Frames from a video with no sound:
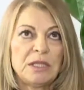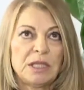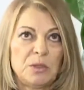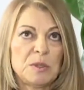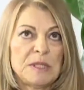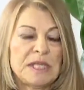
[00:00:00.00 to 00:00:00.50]

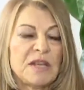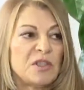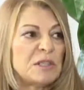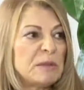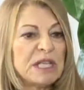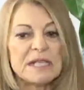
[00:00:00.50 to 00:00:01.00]
It was
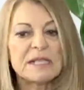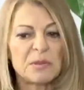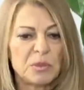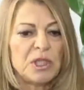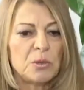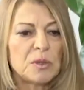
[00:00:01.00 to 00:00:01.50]
7 minutes.
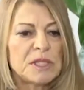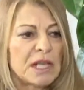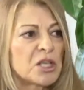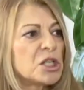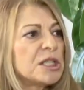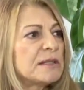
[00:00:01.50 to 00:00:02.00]
Somebody was
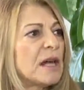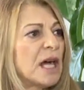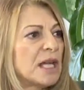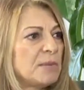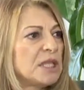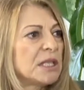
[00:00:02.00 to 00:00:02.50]
actually
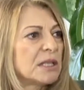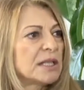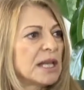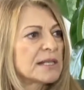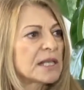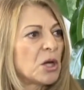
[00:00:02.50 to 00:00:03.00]
timing.
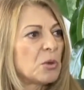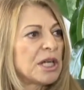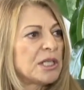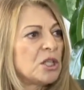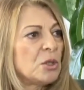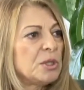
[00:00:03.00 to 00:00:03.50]
That's how I
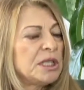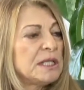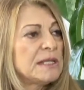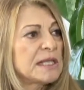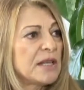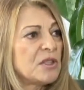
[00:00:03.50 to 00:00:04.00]
know. Within
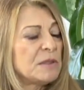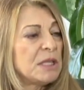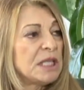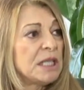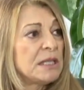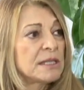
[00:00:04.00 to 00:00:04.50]
7
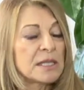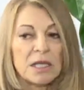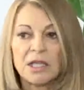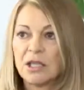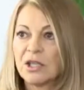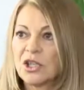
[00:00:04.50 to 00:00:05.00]
minutes,
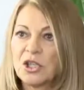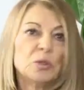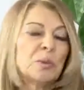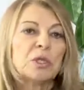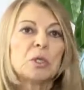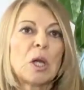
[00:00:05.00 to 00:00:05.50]
she
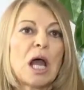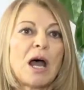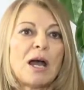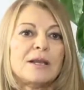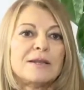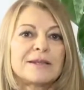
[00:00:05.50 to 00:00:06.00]
opened her
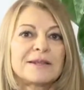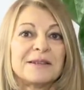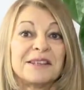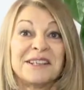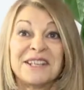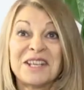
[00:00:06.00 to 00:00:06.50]
eyes.
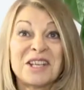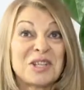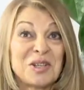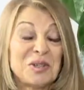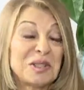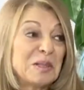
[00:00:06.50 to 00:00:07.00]

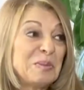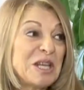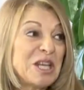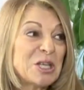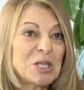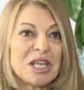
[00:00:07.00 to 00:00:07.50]
She looked at
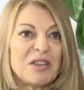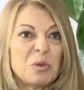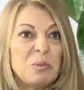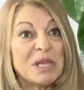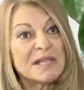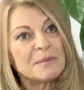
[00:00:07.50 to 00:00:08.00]
me. She gave me
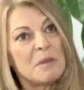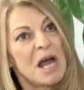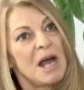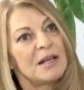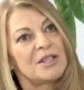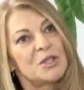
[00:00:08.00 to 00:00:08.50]
a big
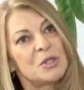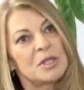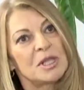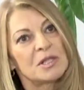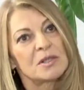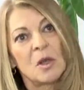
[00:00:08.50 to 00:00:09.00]
smile, and she just
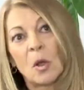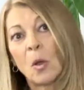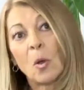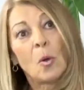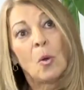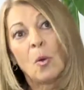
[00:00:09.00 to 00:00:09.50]
says,
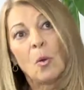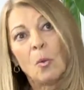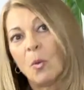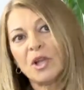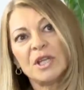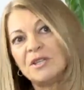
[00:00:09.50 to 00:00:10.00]

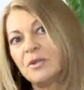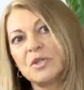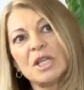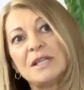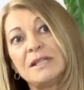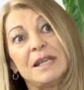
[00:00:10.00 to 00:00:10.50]
"What did you
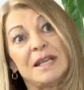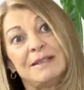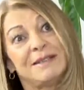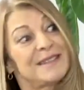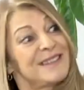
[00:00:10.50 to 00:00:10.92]
just did?"